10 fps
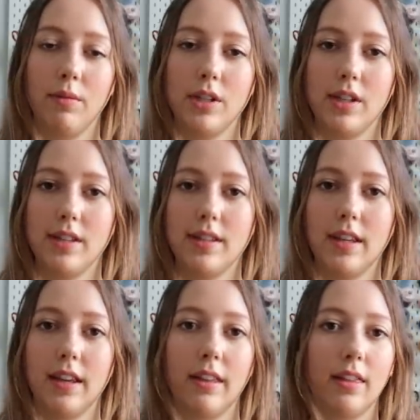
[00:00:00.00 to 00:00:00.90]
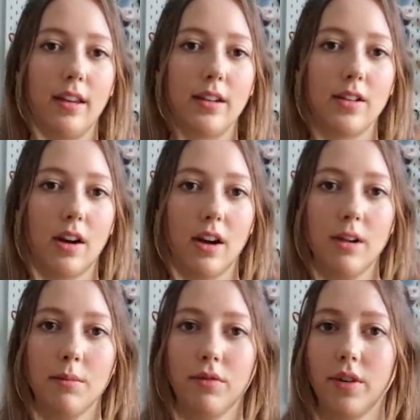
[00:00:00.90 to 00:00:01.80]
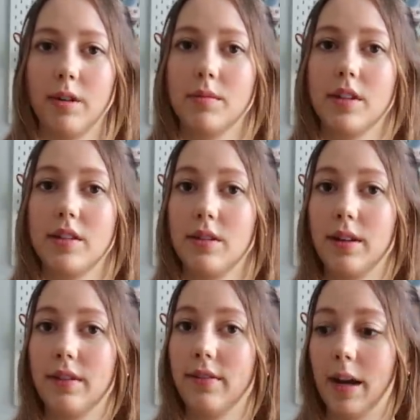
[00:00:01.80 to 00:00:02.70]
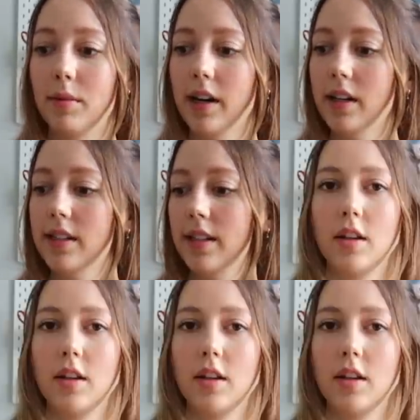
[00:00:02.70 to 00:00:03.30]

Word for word: which is the Athina top from Tessuti Fabrics.